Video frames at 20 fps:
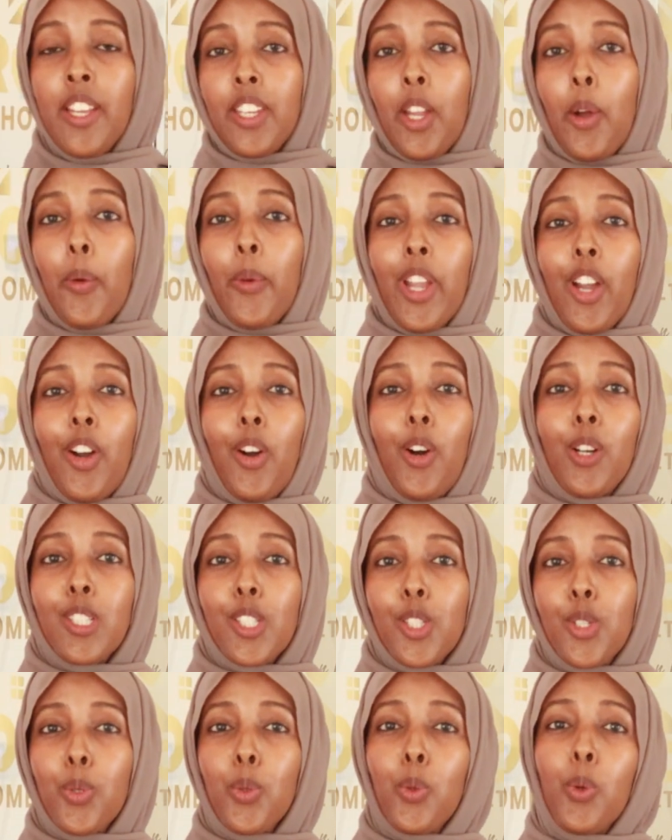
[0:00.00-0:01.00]
Now we are
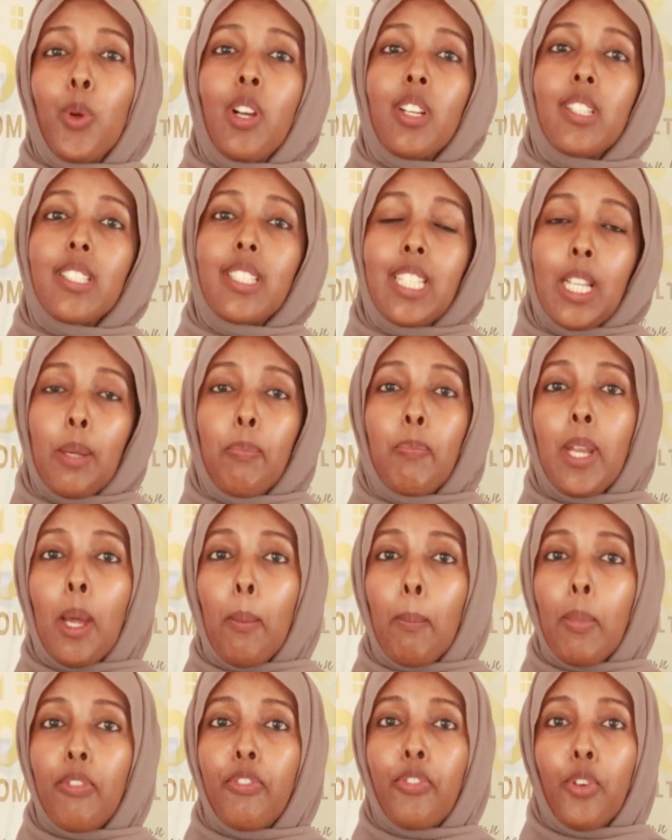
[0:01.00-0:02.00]
on to tip
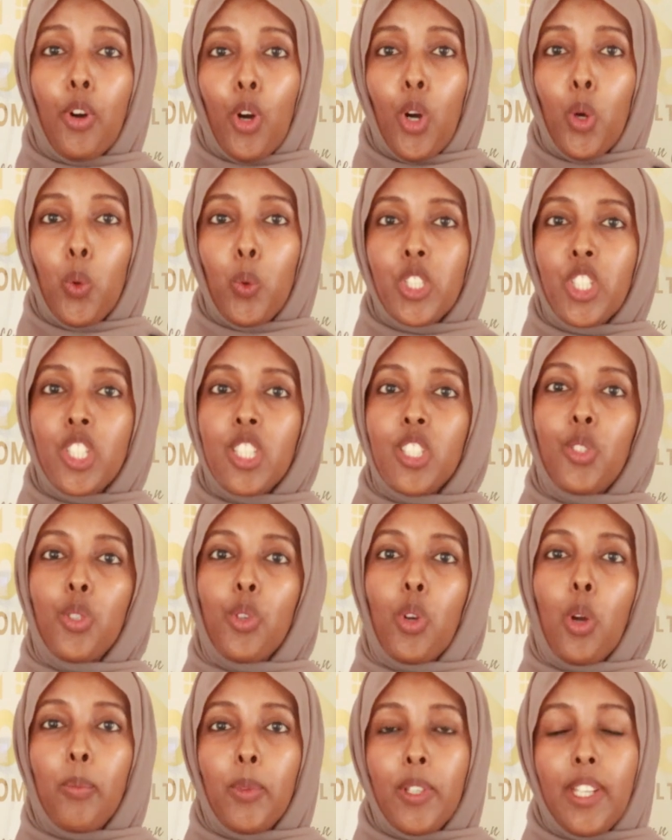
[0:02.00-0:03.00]
number 4, which is
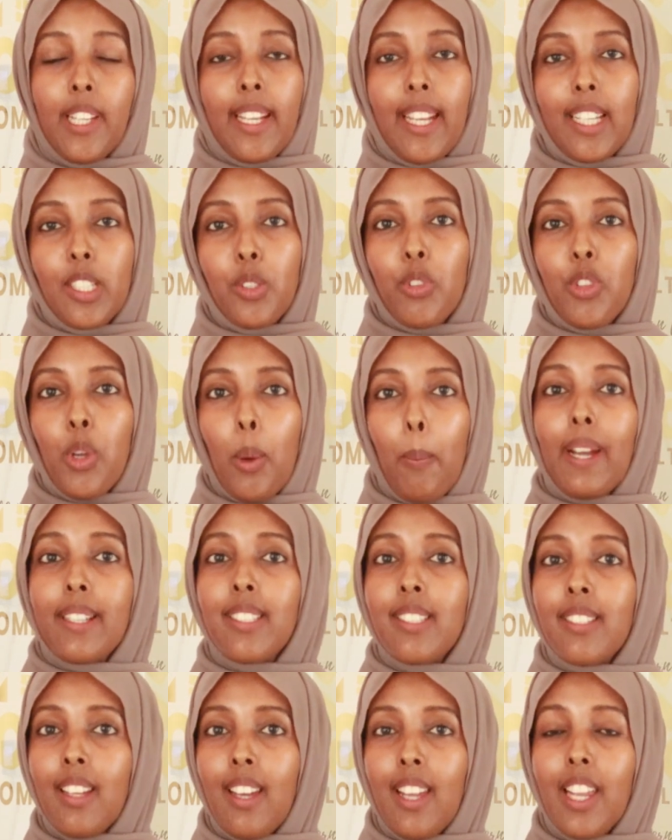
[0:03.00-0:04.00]
to communicate with your
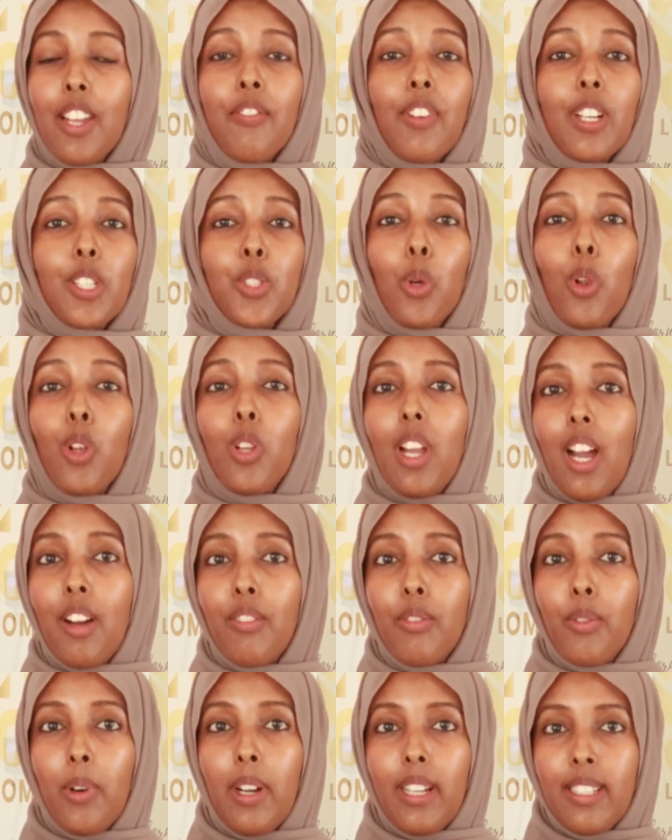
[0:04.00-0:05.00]
partner if at all you
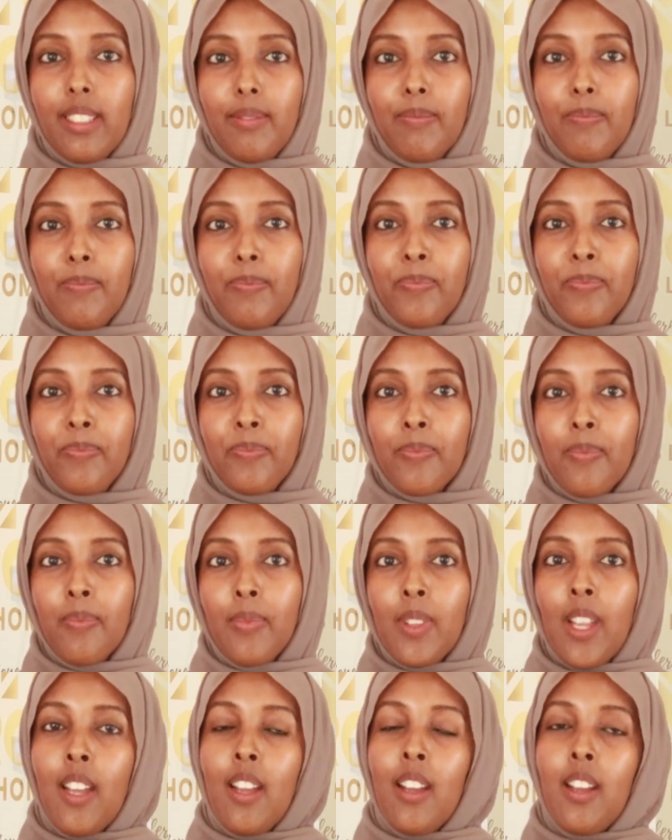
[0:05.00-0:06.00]
have one.
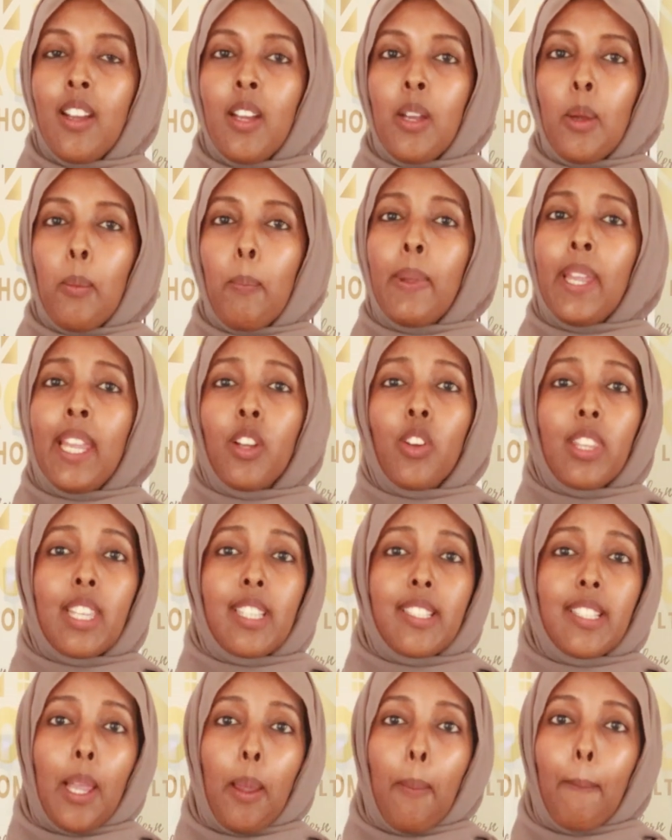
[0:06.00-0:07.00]
Being on
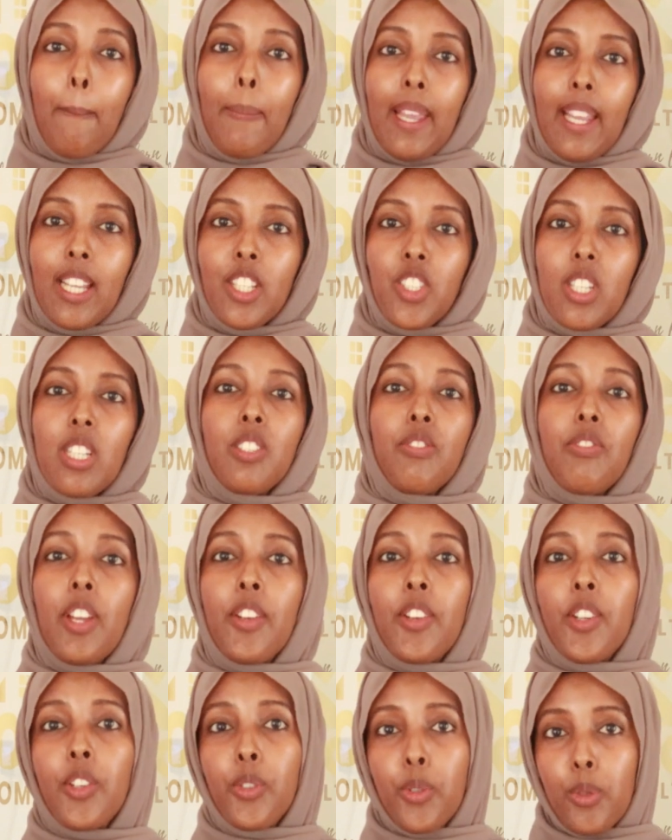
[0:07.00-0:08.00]
the same page is
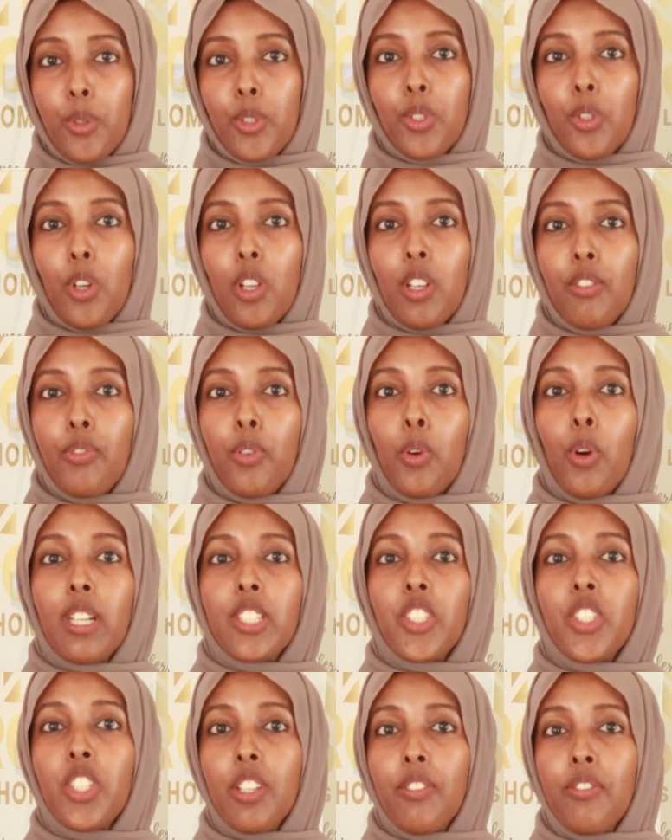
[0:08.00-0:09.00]
very crucial for
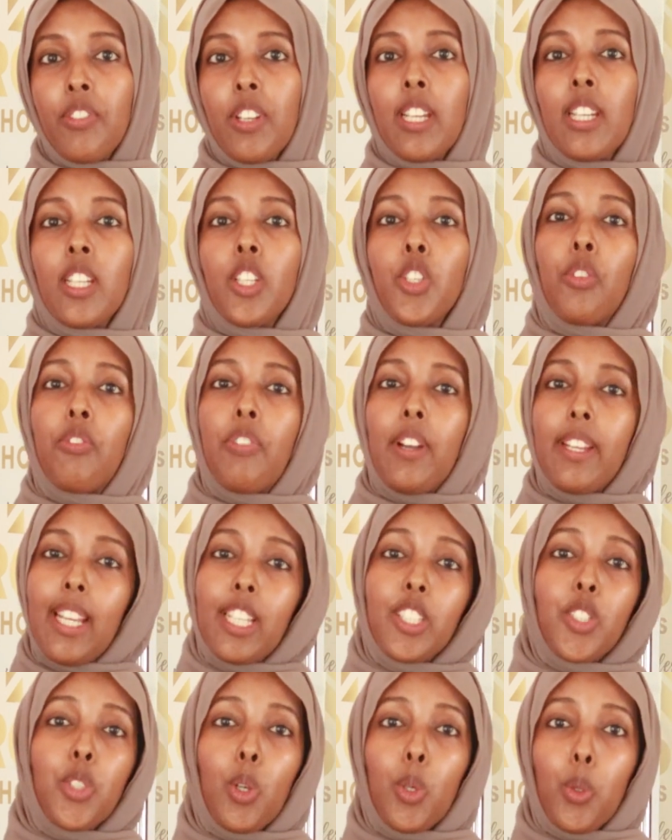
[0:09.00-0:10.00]
achieving your
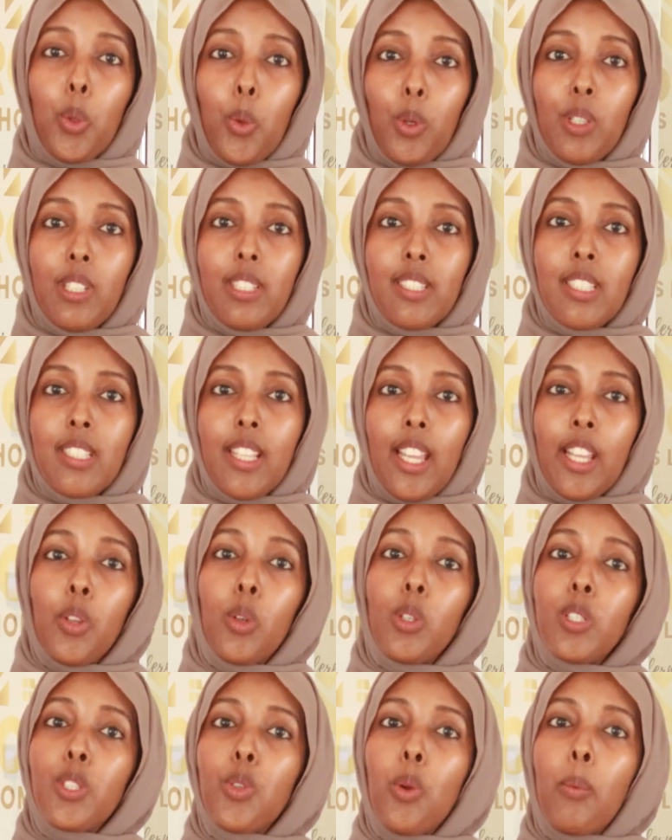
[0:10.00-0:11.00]
financial goals and
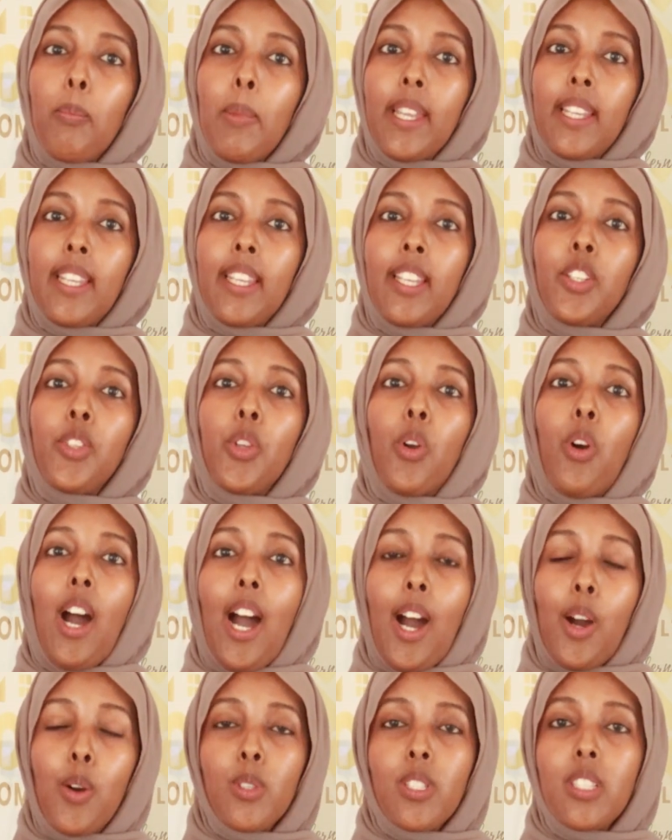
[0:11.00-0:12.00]
also making your
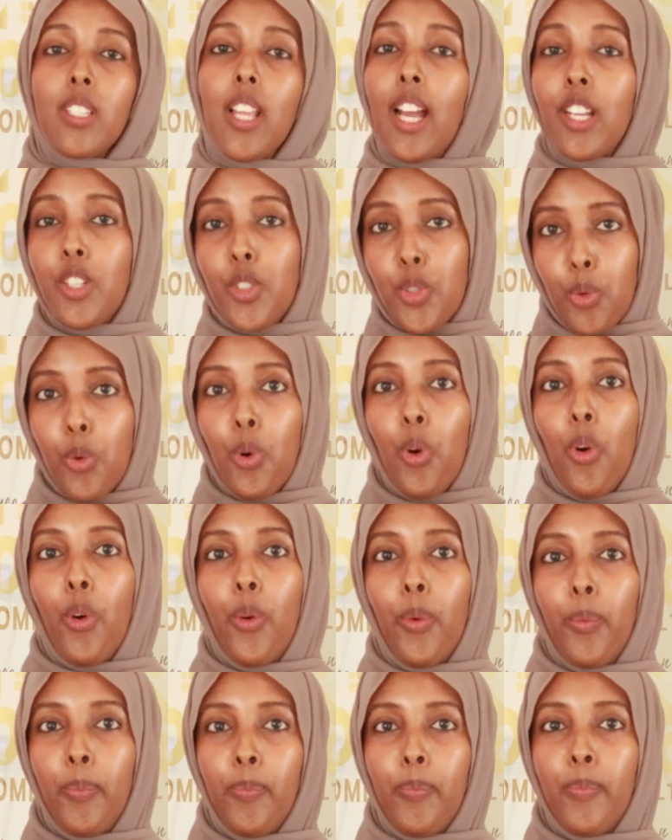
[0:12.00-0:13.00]
house a true
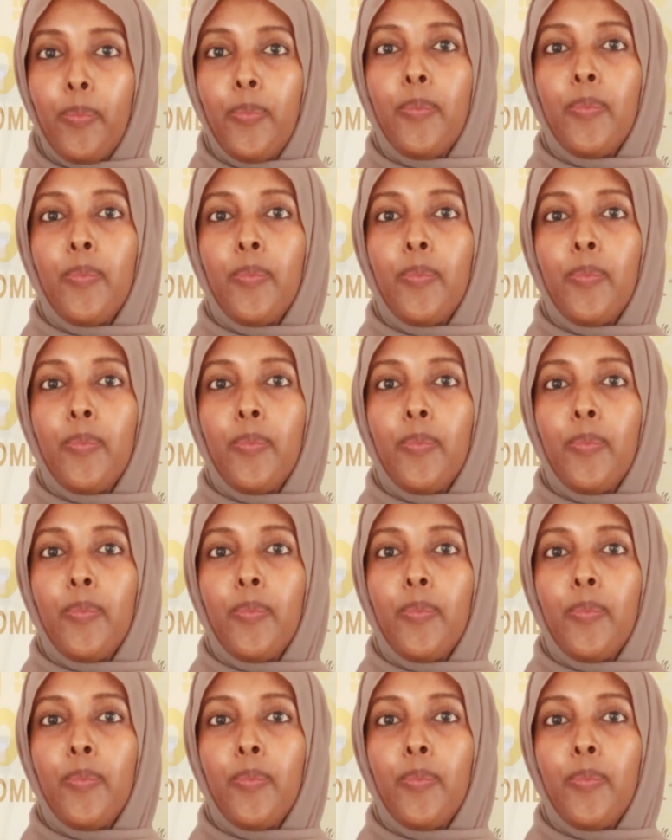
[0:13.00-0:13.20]
home.